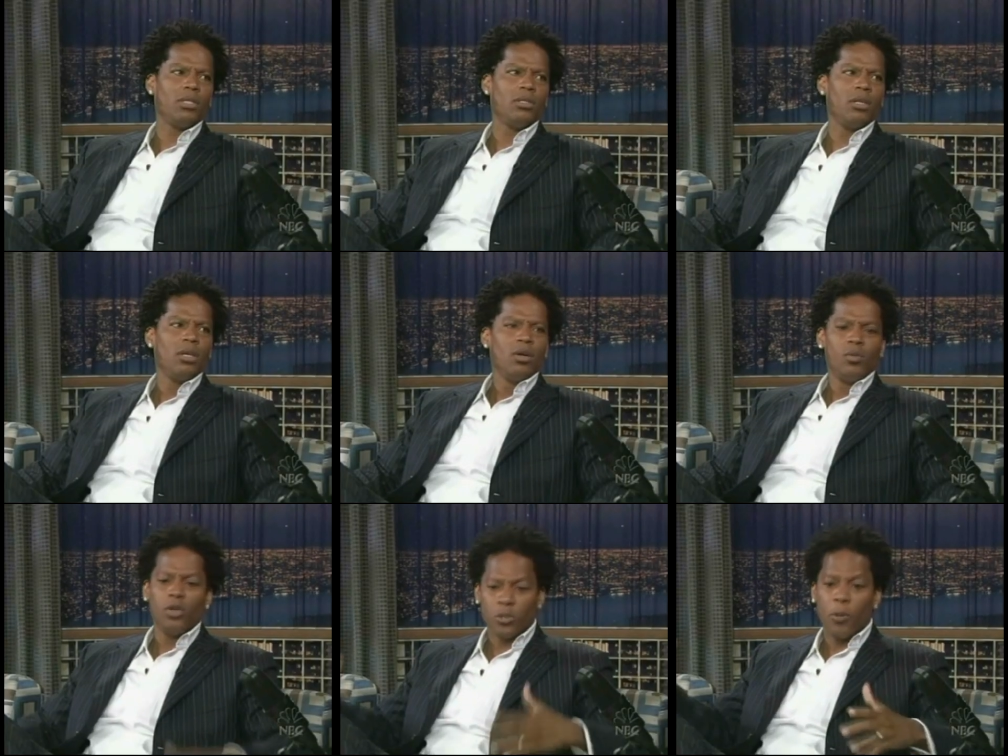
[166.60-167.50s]
When, mm -hmm.
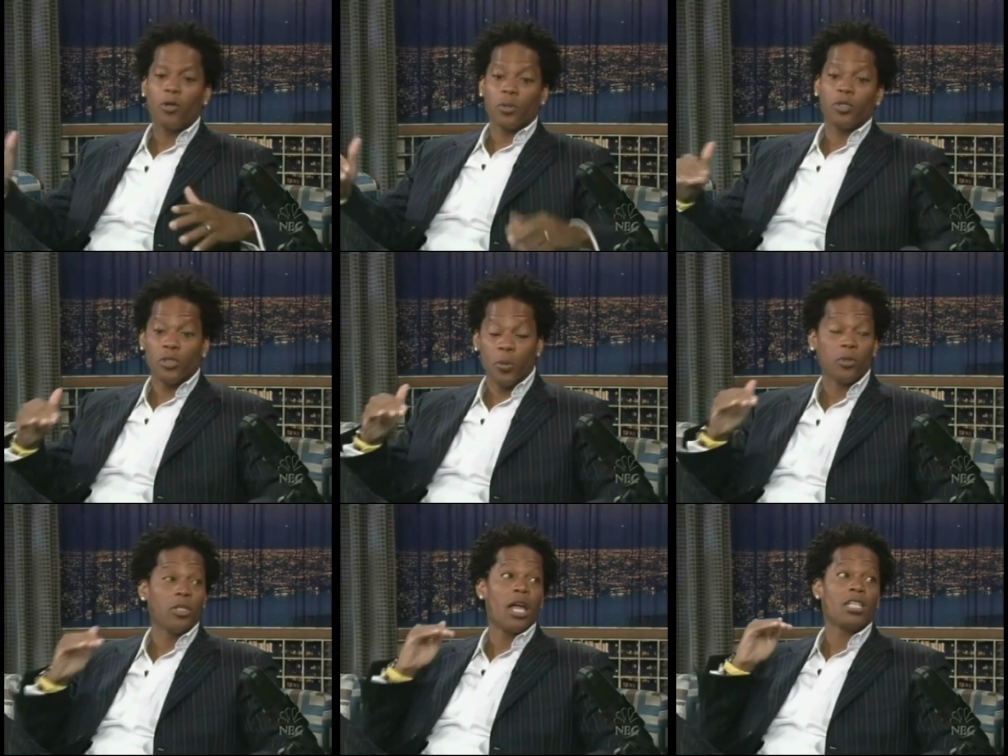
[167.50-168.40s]
when you're a spokesperson, you're
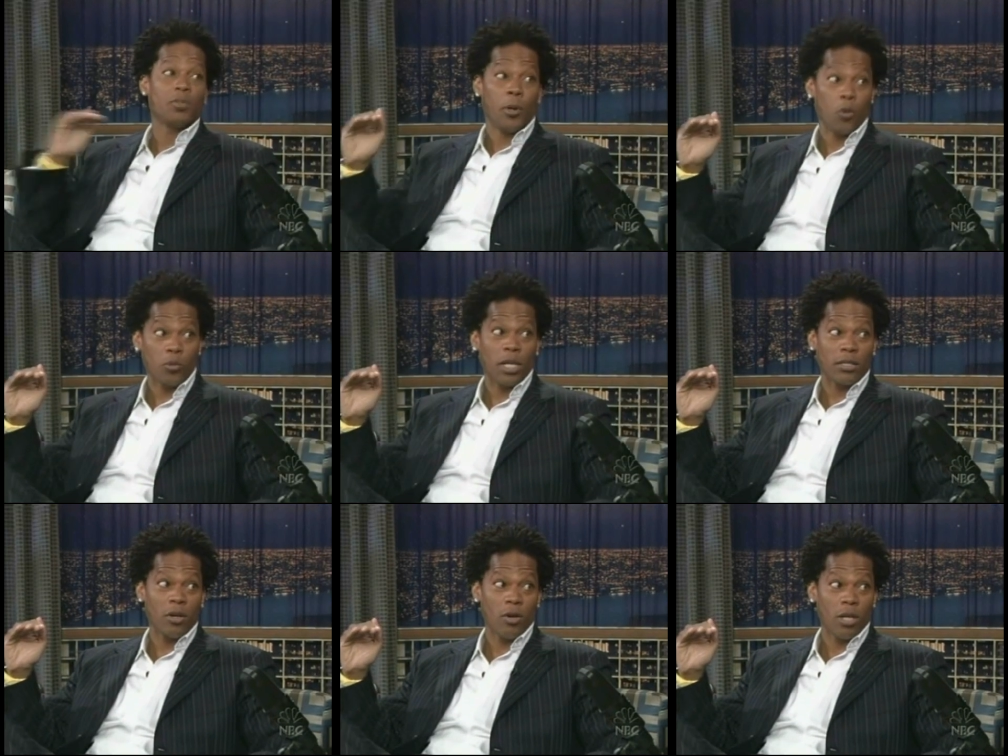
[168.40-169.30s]
supposed to know a to spoke.
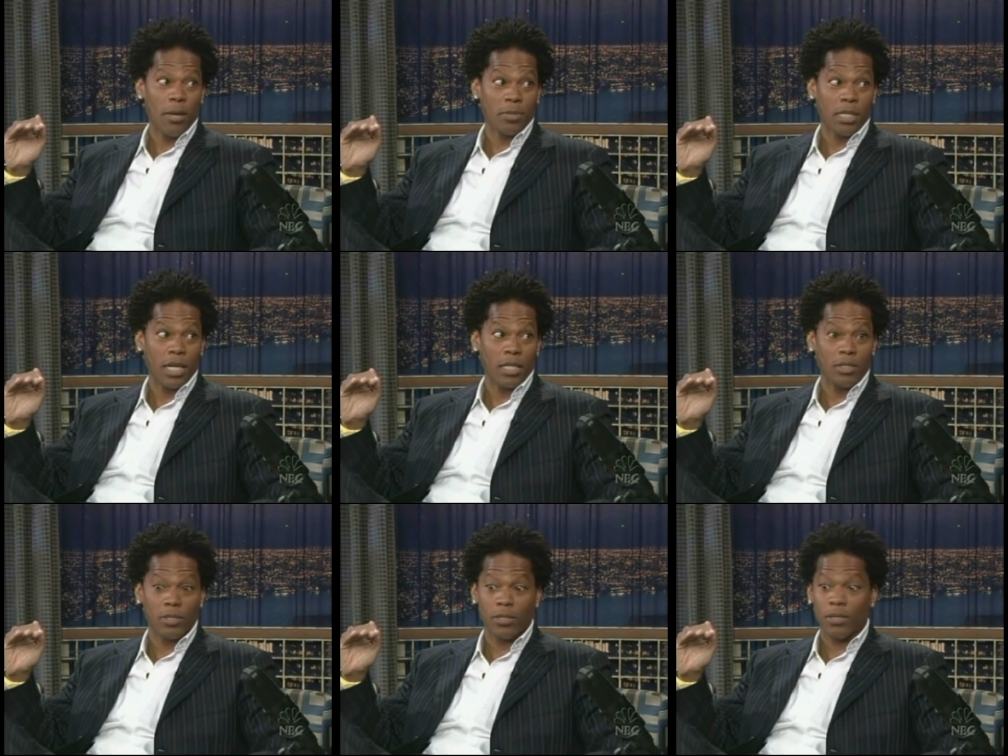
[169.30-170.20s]
That's all I'm saying.
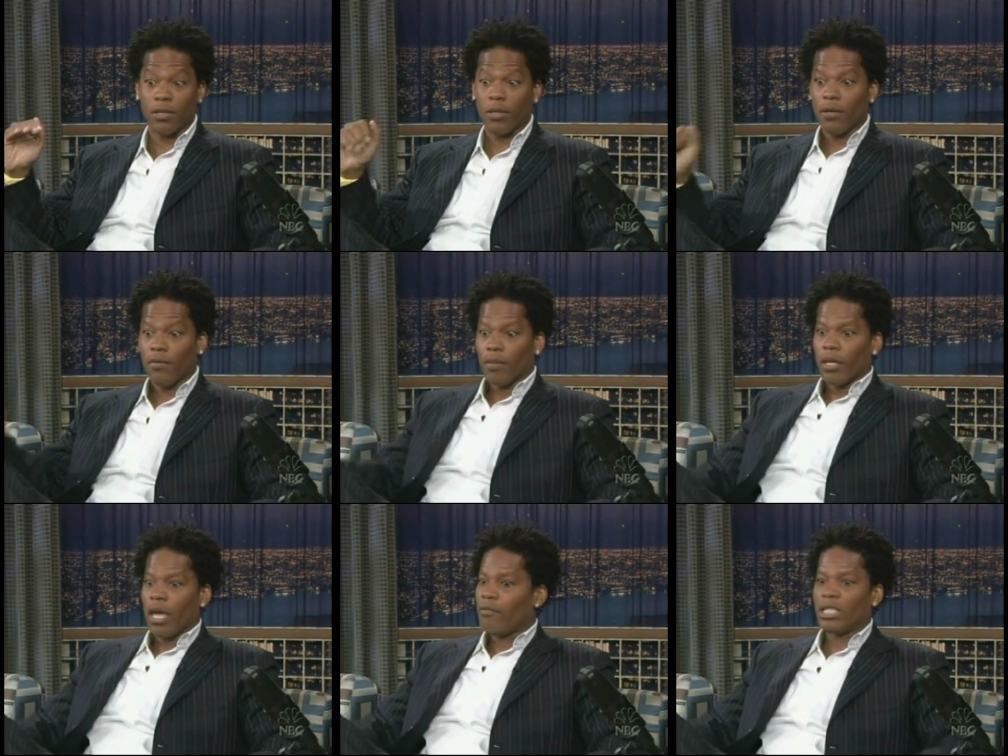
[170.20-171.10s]

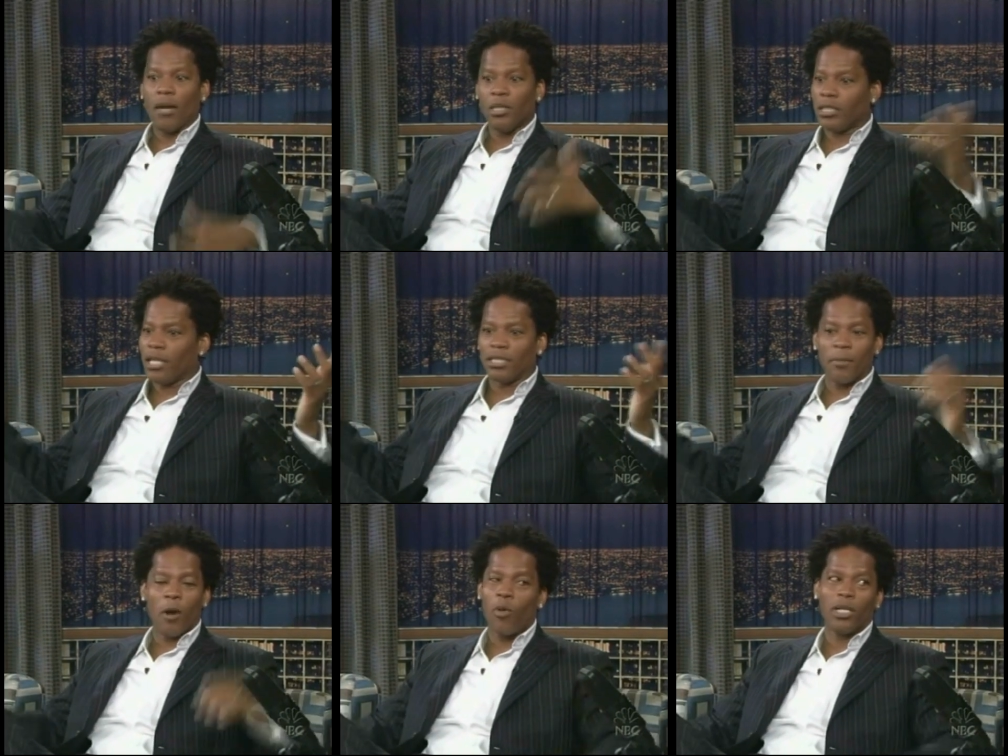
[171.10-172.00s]
Every time he said
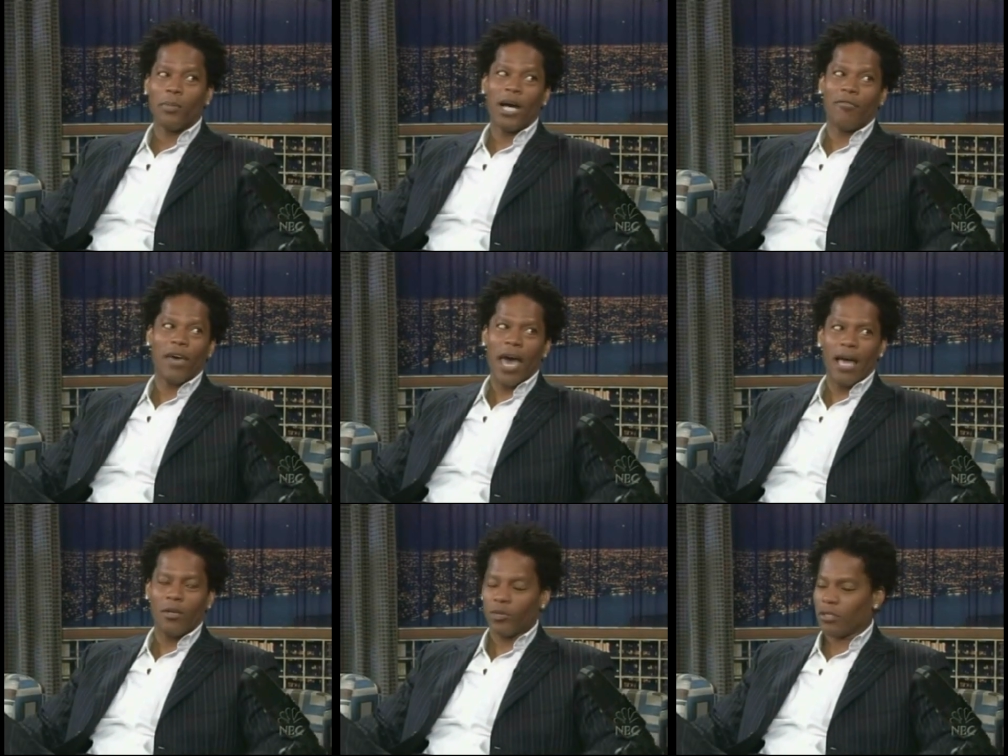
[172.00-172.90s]
something, I wanted to buy a
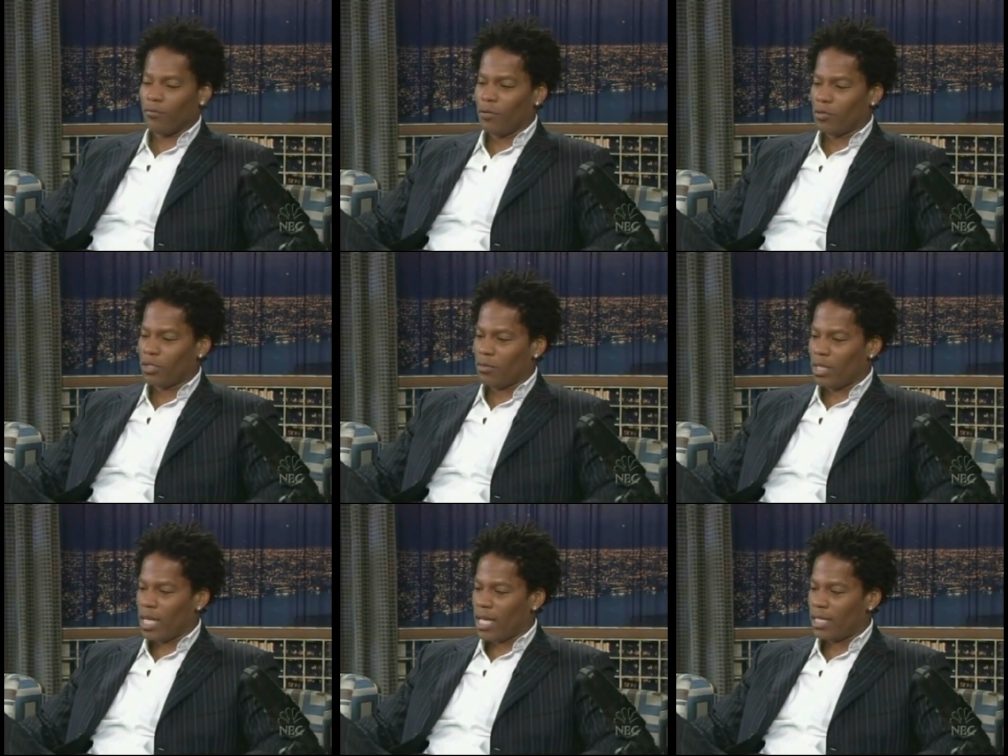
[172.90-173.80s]
vowel. It was confusing to
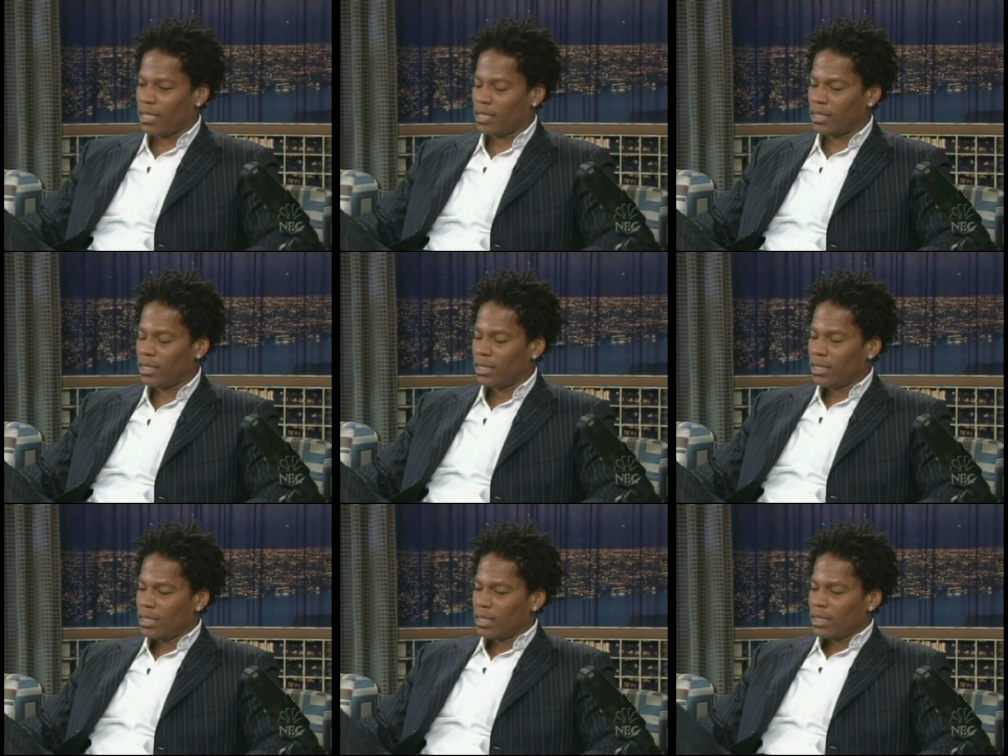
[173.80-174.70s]
me.
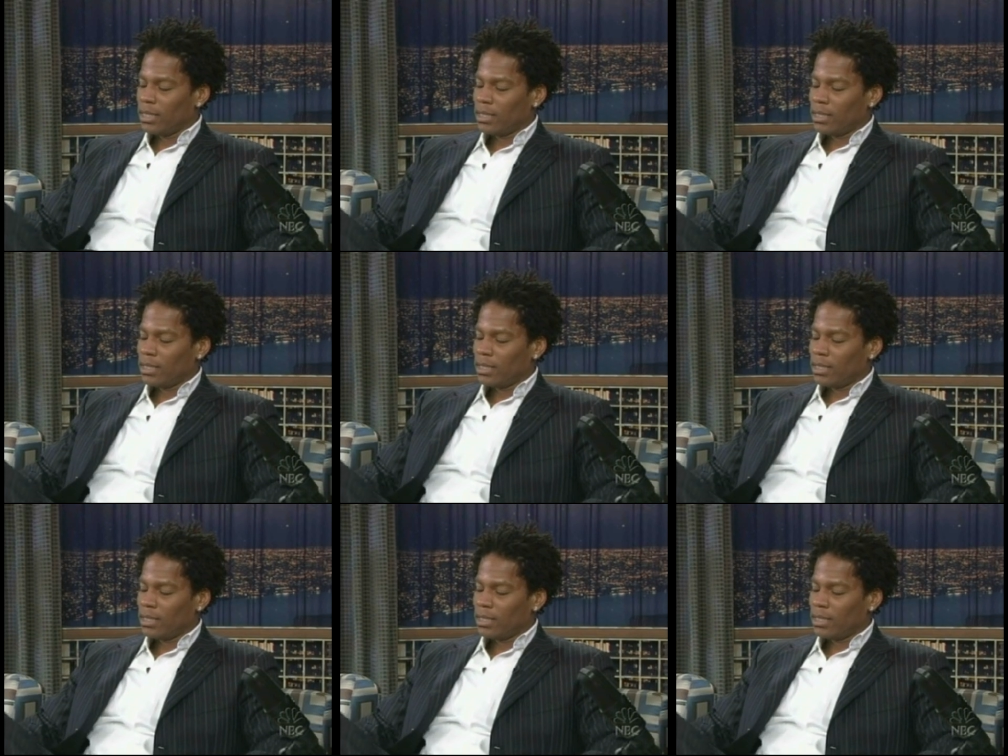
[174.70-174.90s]
I...